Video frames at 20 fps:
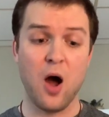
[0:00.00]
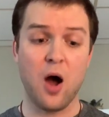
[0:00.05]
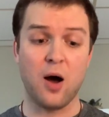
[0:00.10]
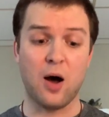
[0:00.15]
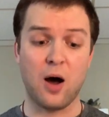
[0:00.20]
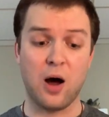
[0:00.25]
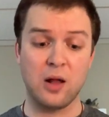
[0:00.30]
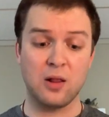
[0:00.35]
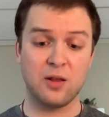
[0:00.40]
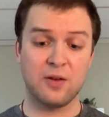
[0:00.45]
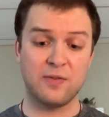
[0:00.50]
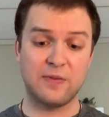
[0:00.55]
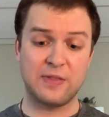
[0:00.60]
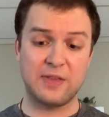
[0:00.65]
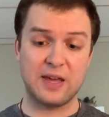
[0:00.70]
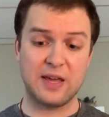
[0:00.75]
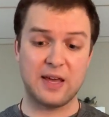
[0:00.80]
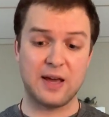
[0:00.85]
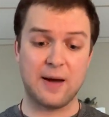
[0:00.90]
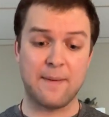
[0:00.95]
all of
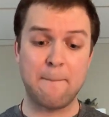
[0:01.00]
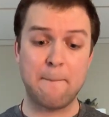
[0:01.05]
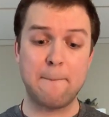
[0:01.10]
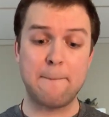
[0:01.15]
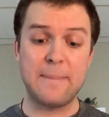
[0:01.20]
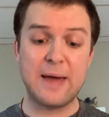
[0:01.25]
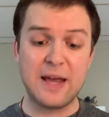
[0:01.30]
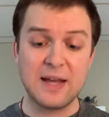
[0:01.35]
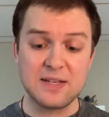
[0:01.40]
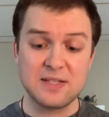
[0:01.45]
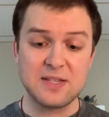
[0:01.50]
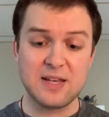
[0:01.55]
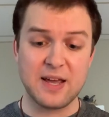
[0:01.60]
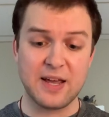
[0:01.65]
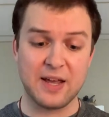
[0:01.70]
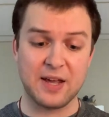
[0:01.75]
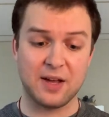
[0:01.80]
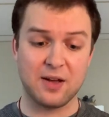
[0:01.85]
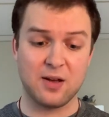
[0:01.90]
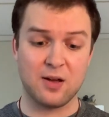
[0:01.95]
the
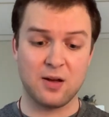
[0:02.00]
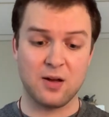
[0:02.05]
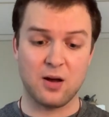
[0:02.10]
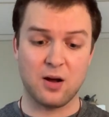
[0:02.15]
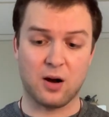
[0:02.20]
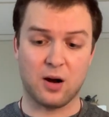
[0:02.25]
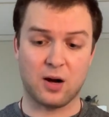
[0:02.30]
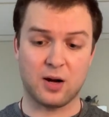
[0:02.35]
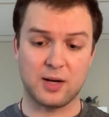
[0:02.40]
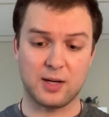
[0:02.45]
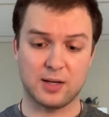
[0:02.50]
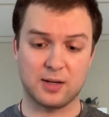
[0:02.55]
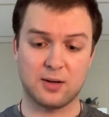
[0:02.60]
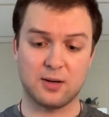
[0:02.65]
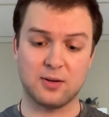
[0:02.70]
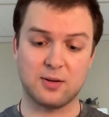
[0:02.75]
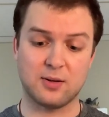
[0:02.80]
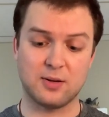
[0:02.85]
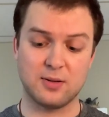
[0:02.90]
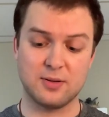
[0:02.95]
amazing
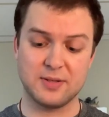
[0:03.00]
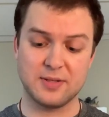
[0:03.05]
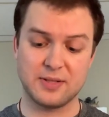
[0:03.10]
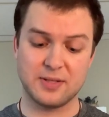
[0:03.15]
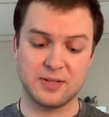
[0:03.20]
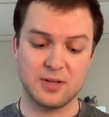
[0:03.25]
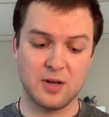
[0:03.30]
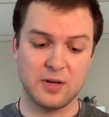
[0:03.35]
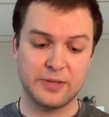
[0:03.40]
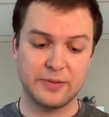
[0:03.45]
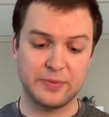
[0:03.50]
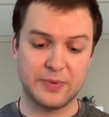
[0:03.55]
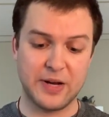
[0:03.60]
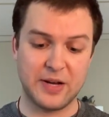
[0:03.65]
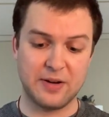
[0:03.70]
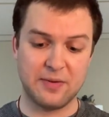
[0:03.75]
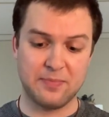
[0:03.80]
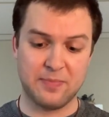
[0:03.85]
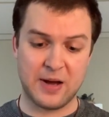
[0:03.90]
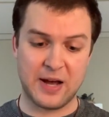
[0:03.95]
articles
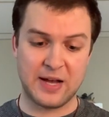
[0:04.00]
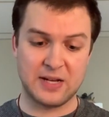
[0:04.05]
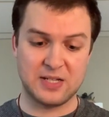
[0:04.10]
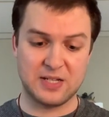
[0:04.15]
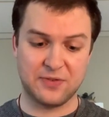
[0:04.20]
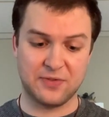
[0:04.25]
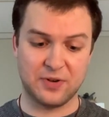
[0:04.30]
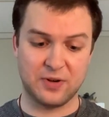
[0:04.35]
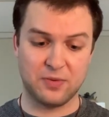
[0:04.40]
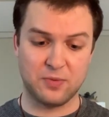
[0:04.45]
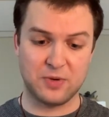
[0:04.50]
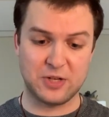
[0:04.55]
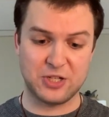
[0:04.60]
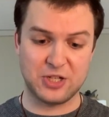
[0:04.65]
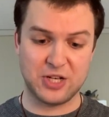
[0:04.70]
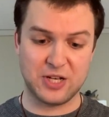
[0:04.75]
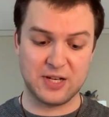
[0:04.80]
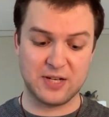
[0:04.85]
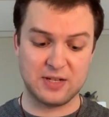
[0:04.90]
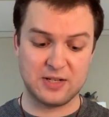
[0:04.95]
written by different
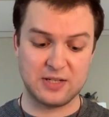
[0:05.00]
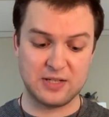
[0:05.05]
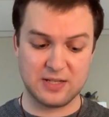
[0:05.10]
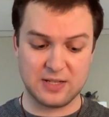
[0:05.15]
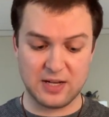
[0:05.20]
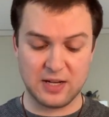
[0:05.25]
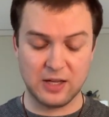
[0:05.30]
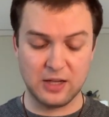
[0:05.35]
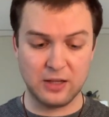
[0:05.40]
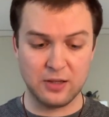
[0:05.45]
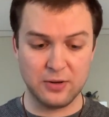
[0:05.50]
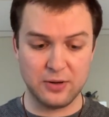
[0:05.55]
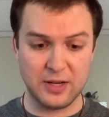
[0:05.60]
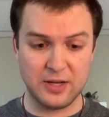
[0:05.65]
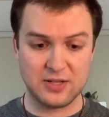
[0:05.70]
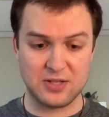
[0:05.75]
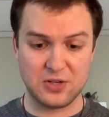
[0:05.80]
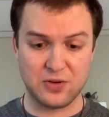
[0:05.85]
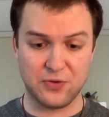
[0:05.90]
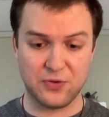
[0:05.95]
witches, including
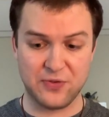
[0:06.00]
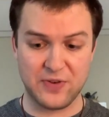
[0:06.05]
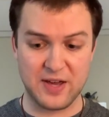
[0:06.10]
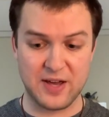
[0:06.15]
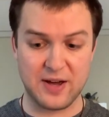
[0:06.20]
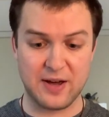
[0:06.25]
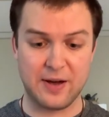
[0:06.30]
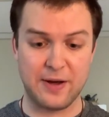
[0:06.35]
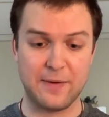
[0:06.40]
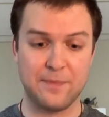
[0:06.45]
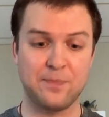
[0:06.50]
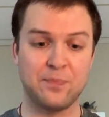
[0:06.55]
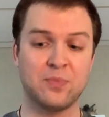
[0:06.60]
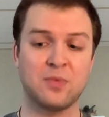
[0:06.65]
Sophia.